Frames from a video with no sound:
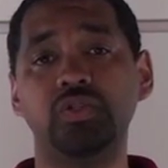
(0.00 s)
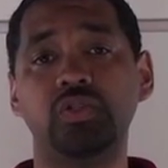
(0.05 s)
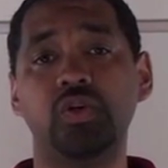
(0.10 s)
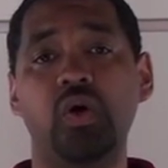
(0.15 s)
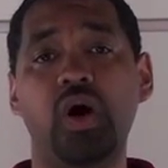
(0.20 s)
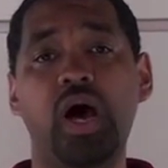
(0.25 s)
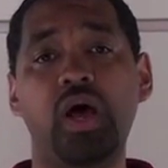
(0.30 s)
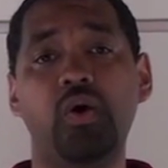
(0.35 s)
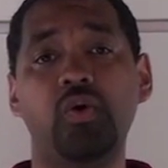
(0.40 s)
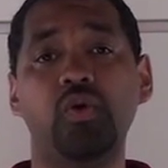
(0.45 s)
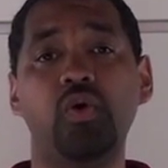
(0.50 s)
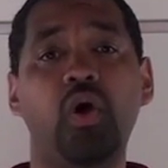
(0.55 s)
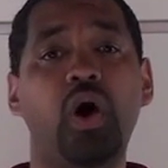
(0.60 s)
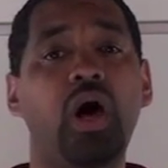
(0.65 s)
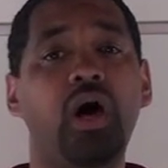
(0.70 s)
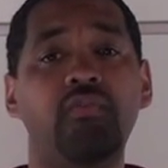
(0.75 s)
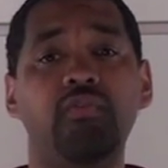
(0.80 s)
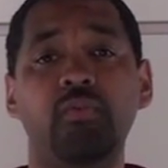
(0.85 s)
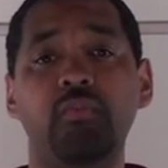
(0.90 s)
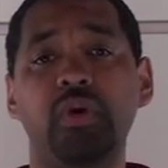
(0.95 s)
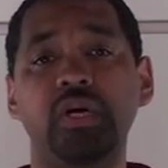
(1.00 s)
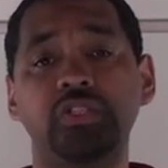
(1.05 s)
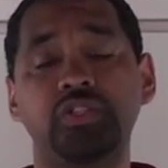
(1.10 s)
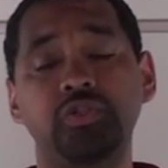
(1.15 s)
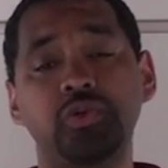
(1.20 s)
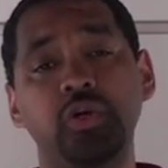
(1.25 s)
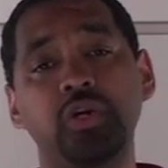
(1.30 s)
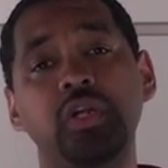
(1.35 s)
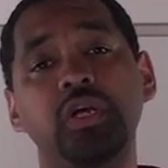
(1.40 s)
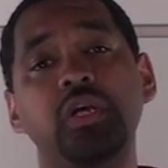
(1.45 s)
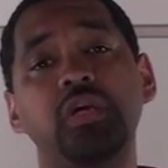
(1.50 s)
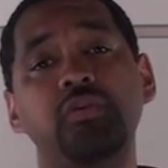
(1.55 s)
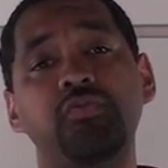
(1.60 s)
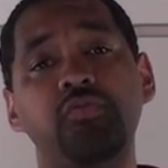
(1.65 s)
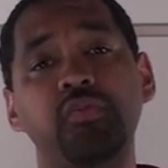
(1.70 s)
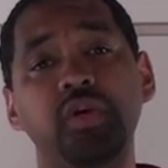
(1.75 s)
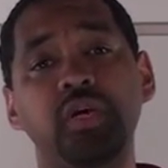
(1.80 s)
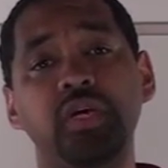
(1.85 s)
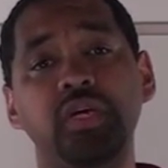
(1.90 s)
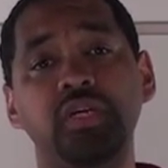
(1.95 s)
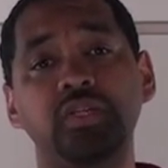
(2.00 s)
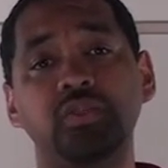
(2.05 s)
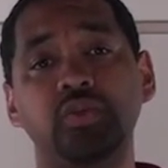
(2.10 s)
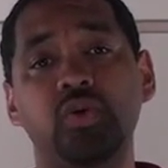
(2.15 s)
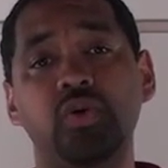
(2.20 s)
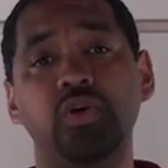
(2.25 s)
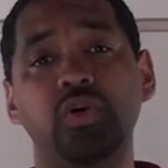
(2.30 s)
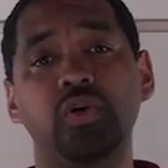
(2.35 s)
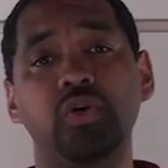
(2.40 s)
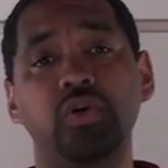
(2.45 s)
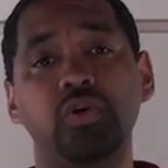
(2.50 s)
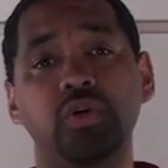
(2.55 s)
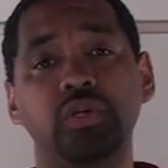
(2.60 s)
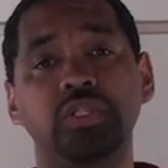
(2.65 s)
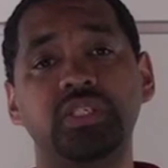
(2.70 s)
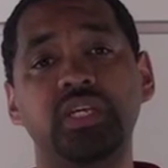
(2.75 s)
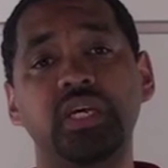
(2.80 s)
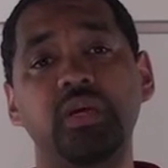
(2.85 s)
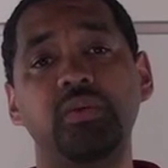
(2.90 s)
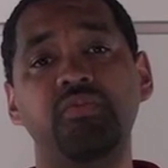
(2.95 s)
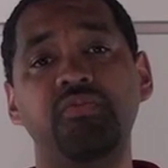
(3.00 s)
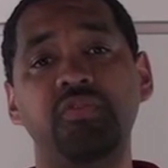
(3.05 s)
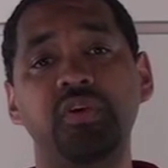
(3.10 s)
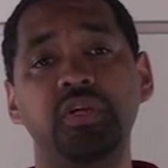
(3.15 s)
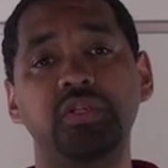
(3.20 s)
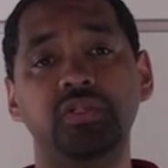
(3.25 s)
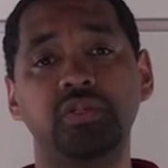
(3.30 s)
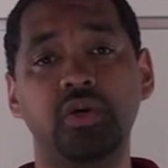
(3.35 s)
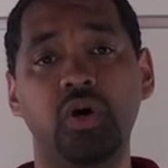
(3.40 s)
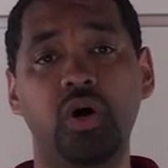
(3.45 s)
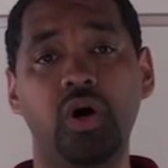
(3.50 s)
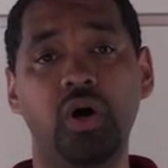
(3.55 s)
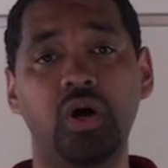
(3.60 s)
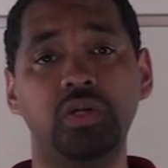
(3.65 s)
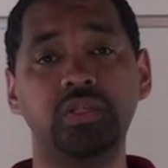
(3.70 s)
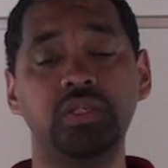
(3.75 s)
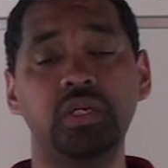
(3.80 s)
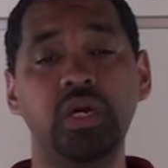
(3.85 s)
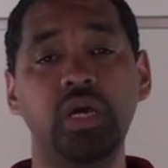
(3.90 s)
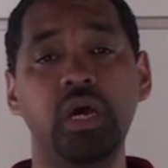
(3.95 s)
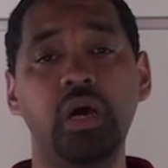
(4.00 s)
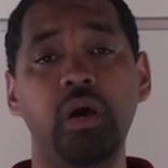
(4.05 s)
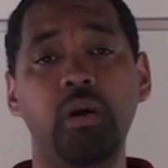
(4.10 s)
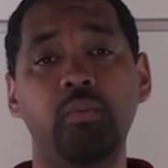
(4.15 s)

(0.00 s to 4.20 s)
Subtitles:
so I don't know how much your league fees or your team fees cost,